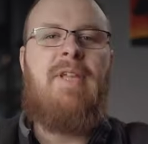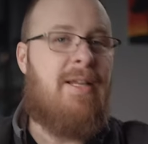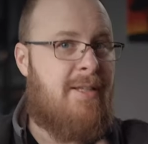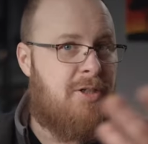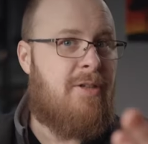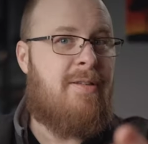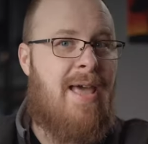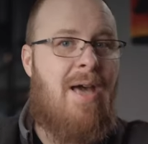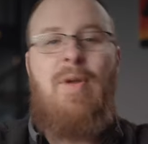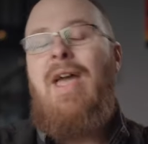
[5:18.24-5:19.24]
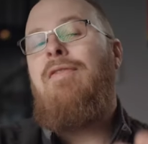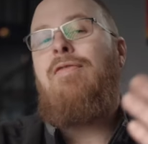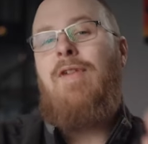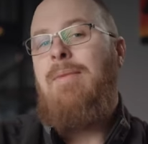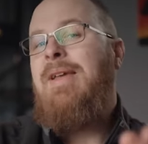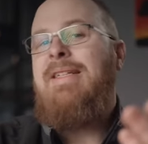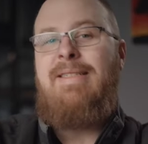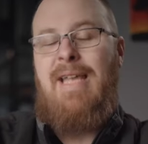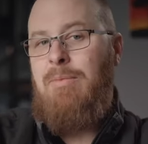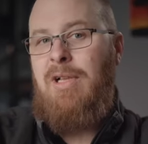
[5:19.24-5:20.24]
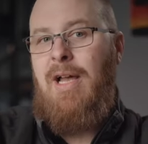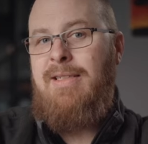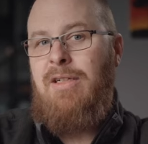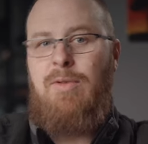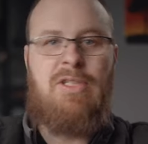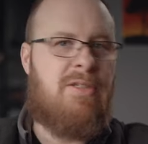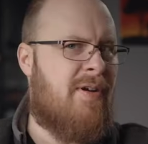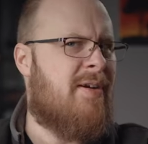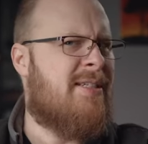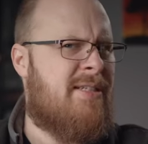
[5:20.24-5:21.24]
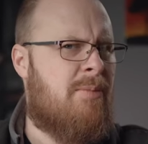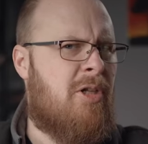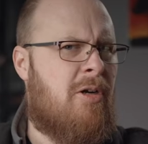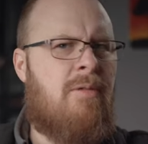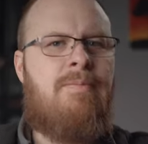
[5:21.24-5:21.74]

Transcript: In addition to that, we have framing stabilizer, which is very similar.